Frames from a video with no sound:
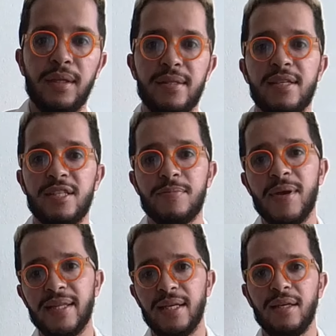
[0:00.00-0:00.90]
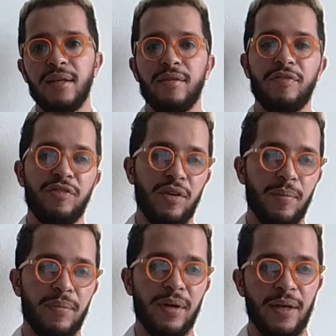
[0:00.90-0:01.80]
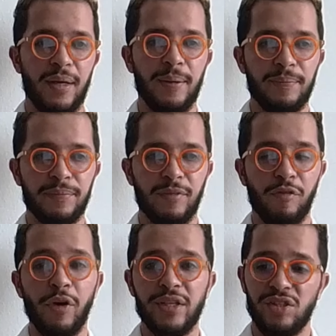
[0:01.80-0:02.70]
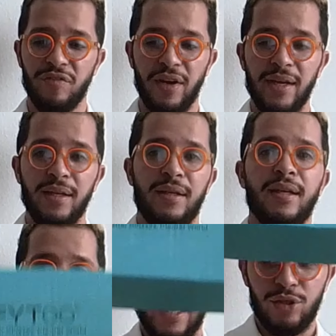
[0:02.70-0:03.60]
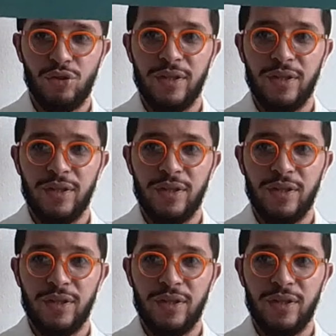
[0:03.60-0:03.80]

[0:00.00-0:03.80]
This is Mehdi from Voyagify, and